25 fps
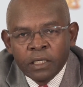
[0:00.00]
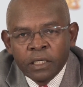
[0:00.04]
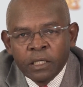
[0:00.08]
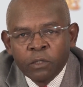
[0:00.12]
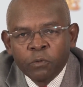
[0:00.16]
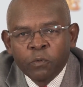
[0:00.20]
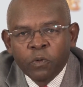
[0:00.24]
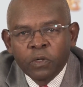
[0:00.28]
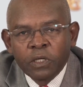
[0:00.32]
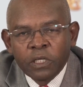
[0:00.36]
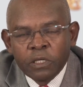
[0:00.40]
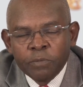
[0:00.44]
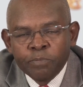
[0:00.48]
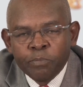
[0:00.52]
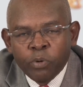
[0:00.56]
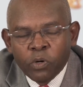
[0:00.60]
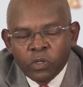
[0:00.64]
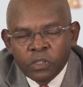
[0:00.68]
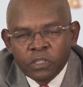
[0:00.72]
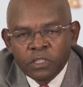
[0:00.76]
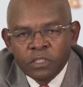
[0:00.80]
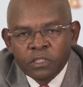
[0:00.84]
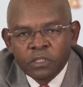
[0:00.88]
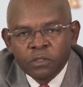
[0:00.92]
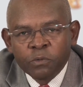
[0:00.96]
equally
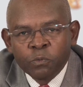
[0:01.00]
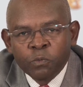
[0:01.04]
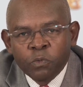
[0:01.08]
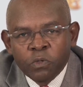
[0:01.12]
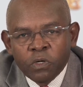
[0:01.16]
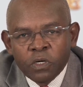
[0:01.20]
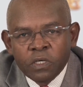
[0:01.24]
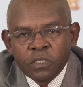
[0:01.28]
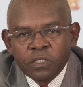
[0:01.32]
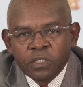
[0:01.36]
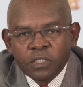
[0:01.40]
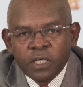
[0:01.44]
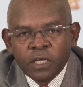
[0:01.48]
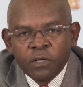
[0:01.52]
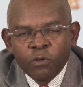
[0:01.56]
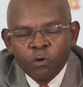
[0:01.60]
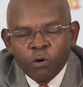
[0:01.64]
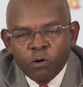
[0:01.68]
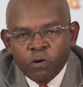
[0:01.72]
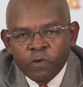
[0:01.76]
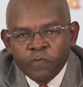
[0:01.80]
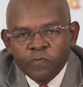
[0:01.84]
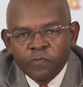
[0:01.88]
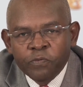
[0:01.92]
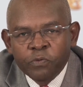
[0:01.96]
important was the
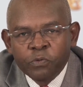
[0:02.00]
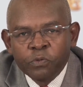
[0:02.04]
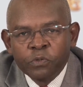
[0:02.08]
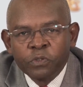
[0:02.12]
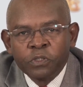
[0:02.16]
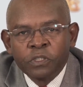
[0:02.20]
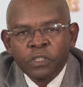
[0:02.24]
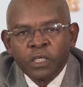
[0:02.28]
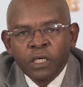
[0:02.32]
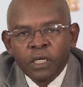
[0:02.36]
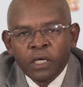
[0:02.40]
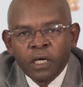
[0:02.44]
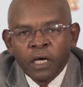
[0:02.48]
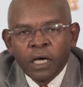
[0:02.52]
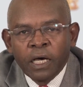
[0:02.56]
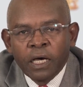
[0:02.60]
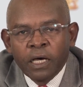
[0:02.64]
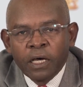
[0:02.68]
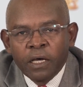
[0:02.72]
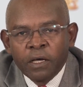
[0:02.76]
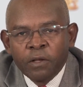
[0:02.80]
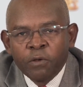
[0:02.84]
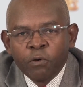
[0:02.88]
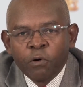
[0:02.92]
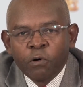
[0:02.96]
non-food,
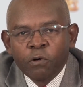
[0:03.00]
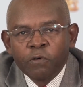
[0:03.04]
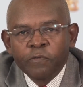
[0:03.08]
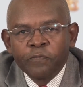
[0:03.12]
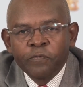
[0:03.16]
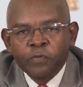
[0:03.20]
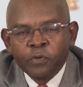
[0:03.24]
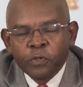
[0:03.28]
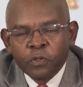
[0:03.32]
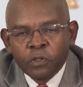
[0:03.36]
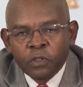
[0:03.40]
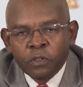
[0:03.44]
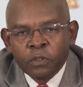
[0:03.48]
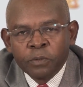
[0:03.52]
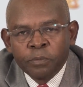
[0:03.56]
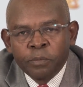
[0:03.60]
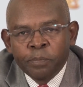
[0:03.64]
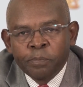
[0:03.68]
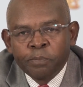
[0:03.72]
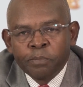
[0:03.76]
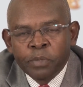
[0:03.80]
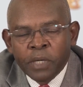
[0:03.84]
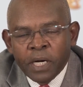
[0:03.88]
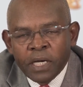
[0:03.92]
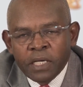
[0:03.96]
non-fuel
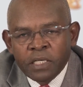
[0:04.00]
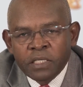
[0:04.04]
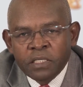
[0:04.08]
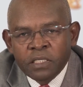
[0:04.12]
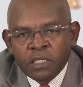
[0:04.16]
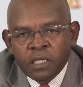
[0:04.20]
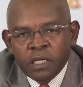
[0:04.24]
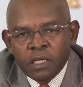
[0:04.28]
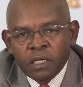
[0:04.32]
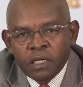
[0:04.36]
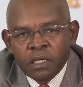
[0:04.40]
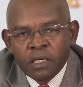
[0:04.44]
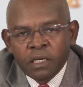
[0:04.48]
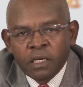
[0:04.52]
price